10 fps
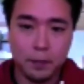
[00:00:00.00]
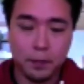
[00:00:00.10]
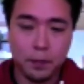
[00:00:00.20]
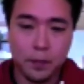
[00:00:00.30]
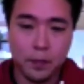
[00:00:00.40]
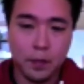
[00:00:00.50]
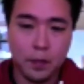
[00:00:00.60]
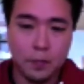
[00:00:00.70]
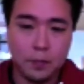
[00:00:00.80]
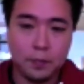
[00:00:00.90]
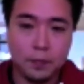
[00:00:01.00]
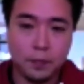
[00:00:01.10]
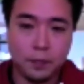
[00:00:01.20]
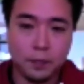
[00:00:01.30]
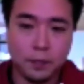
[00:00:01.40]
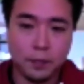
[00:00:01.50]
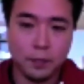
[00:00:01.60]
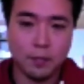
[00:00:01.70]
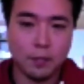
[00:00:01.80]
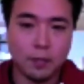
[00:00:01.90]

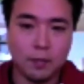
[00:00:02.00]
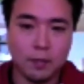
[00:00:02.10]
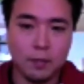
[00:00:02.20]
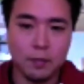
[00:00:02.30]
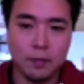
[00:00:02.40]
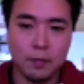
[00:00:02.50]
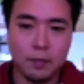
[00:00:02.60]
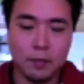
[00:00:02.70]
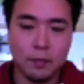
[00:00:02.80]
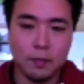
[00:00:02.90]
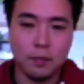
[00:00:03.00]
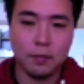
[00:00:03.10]
(silent)